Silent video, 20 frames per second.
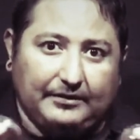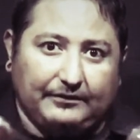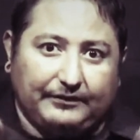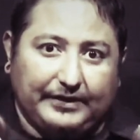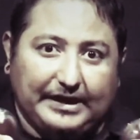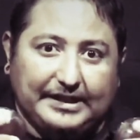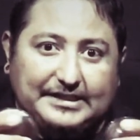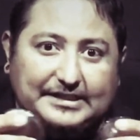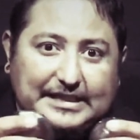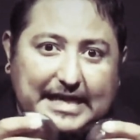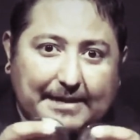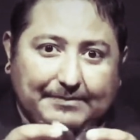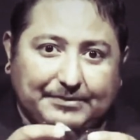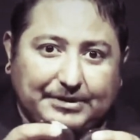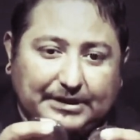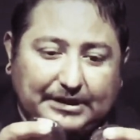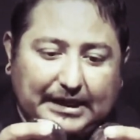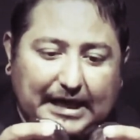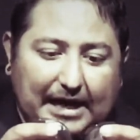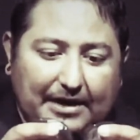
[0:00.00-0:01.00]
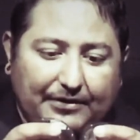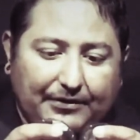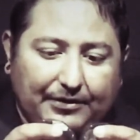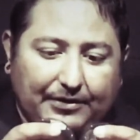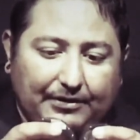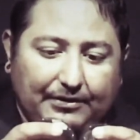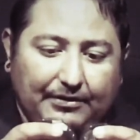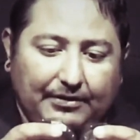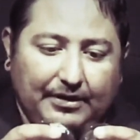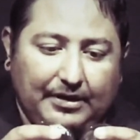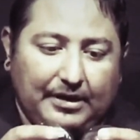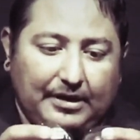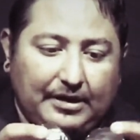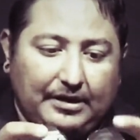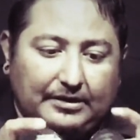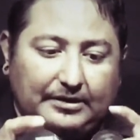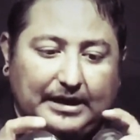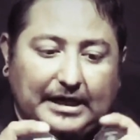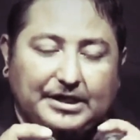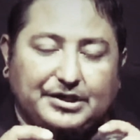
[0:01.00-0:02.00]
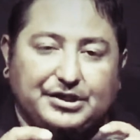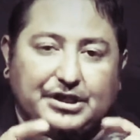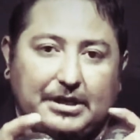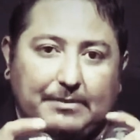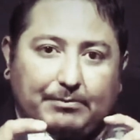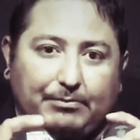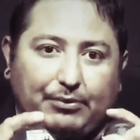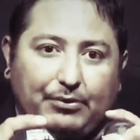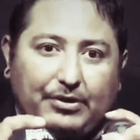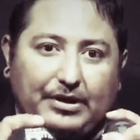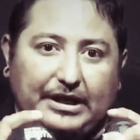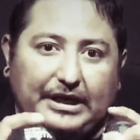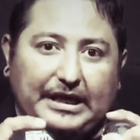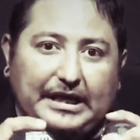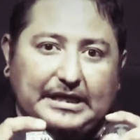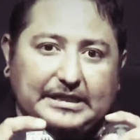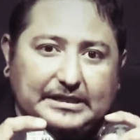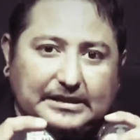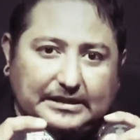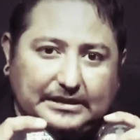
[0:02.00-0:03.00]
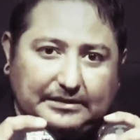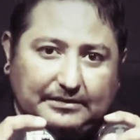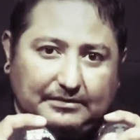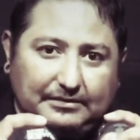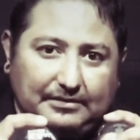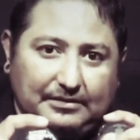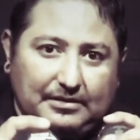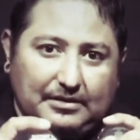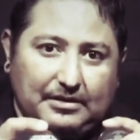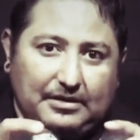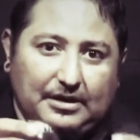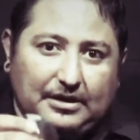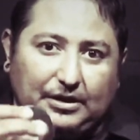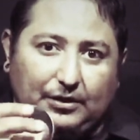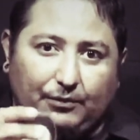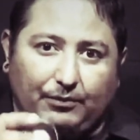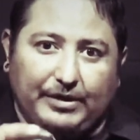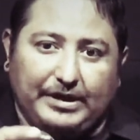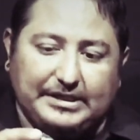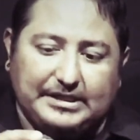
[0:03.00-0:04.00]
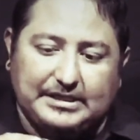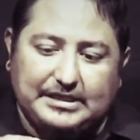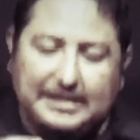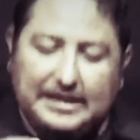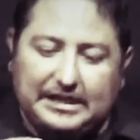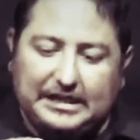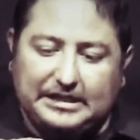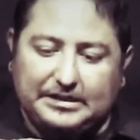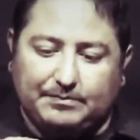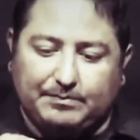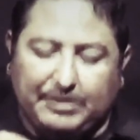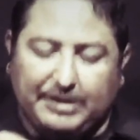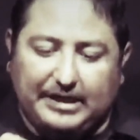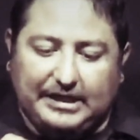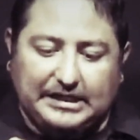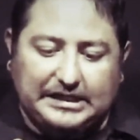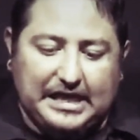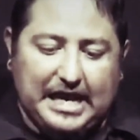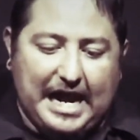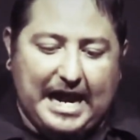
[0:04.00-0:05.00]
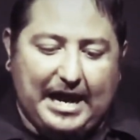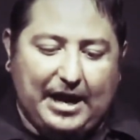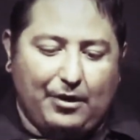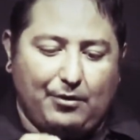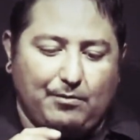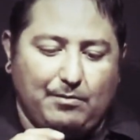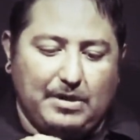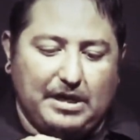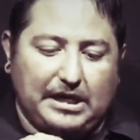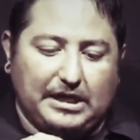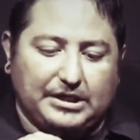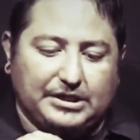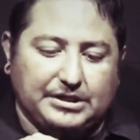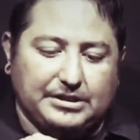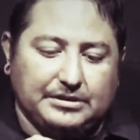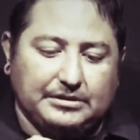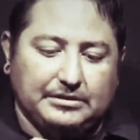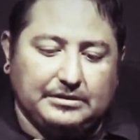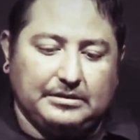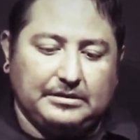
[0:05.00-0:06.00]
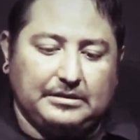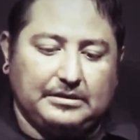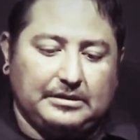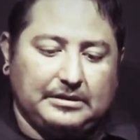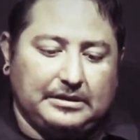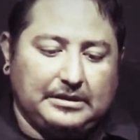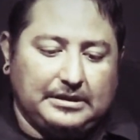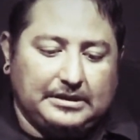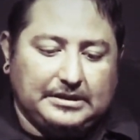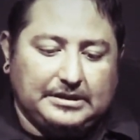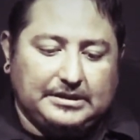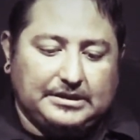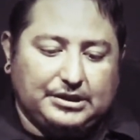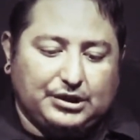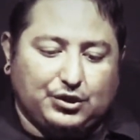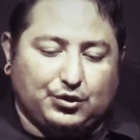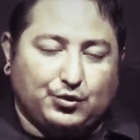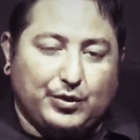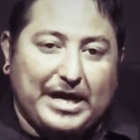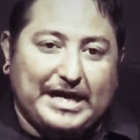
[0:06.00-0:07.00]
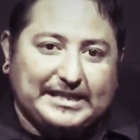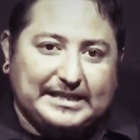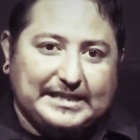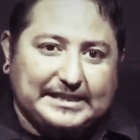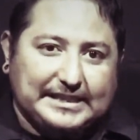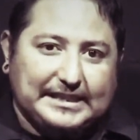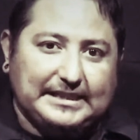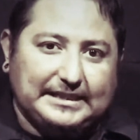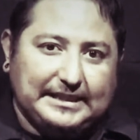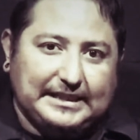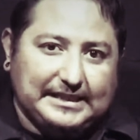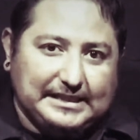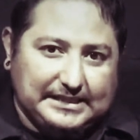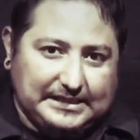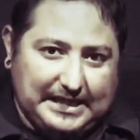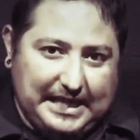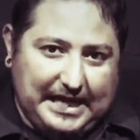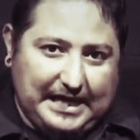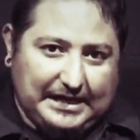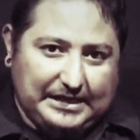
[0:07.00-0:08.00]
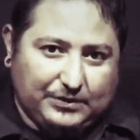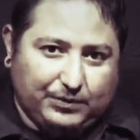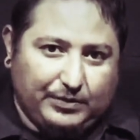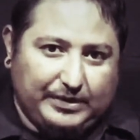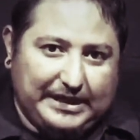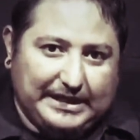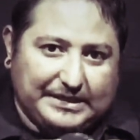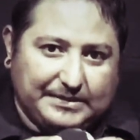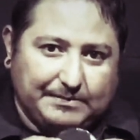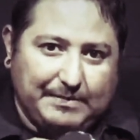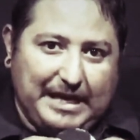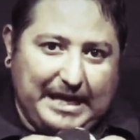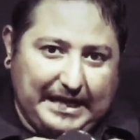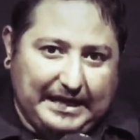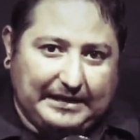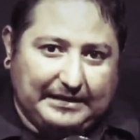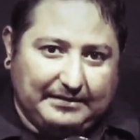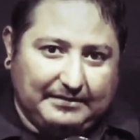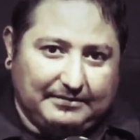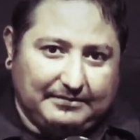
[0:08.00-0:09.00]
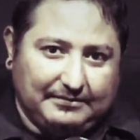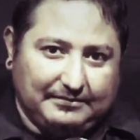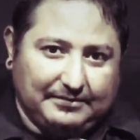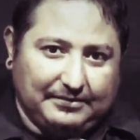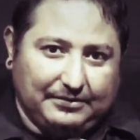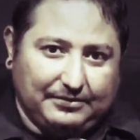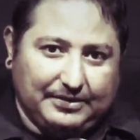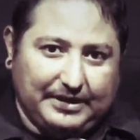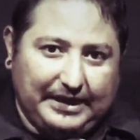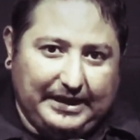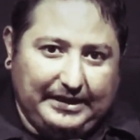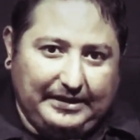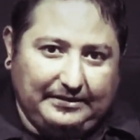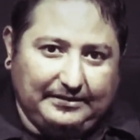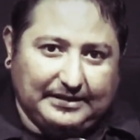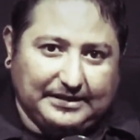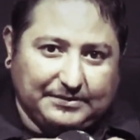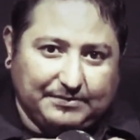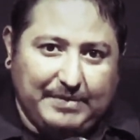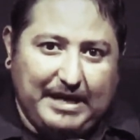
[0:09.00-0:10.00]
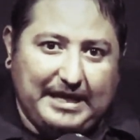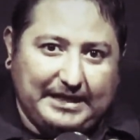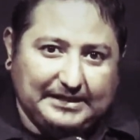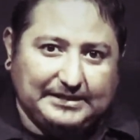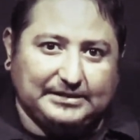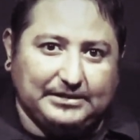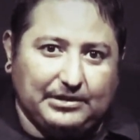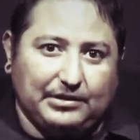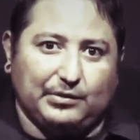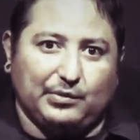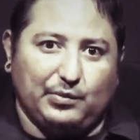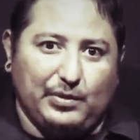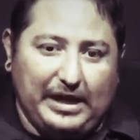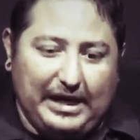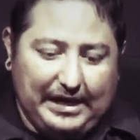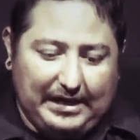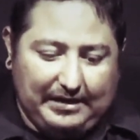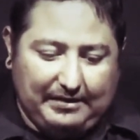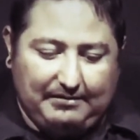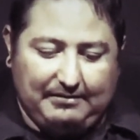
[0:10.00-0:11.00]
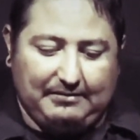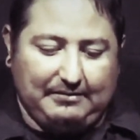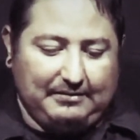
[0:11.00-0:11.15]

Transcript: They snap together, they chip pretty easily. The reason is because of how much stress is in this lens when it's made, okay? It's made a certain way.